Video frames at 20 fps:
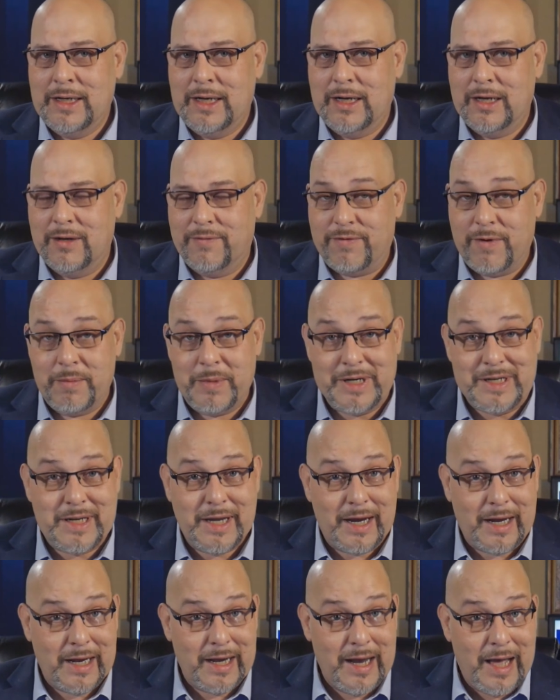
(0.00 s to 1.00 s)
Uh, from a
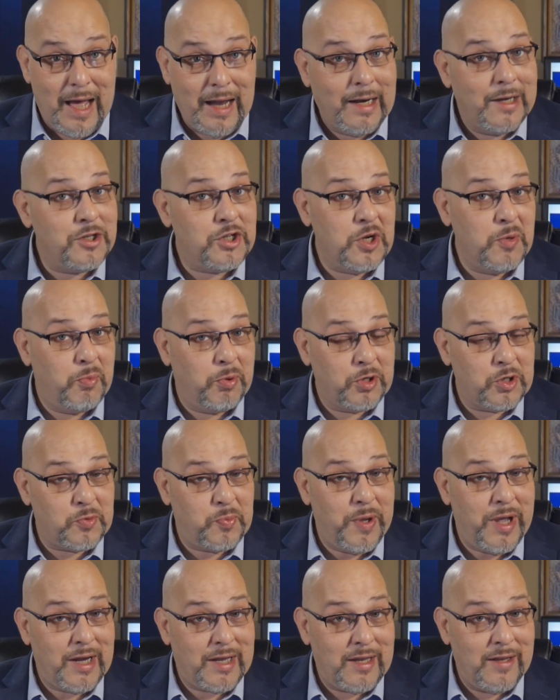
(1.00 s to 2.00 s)
technology
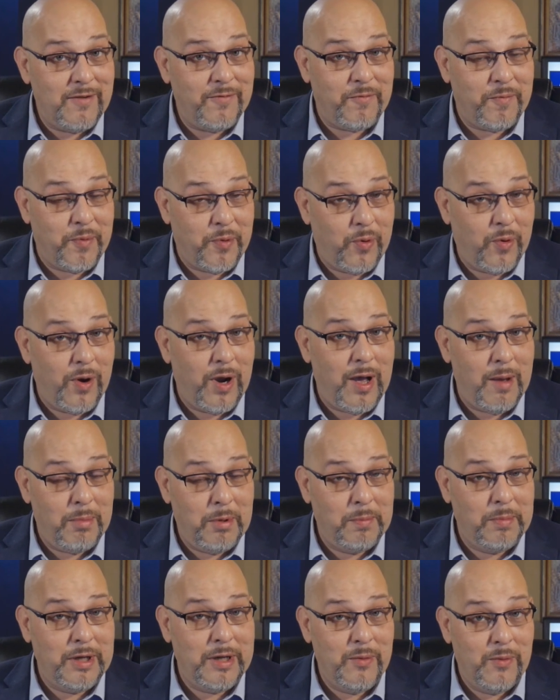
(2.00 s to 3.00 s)
perspective,
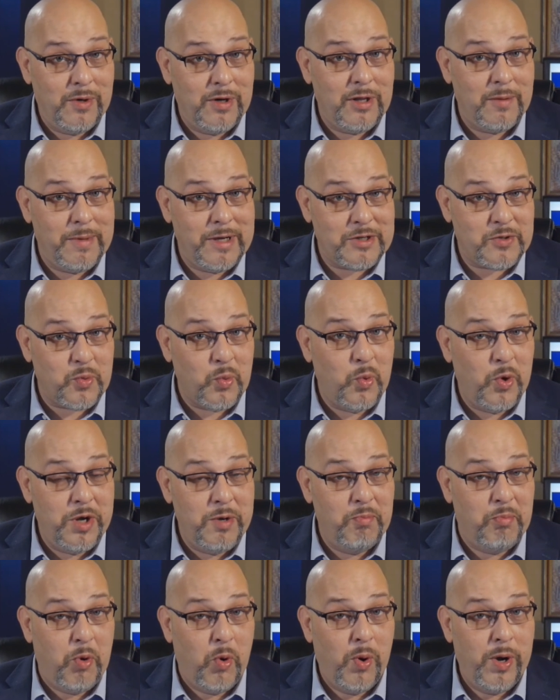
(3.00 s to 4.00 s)
probably one of the best
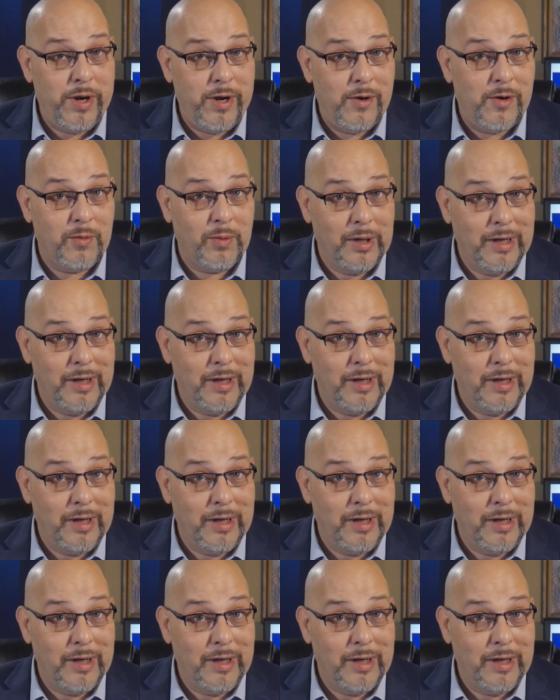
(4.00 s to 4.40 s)
1.0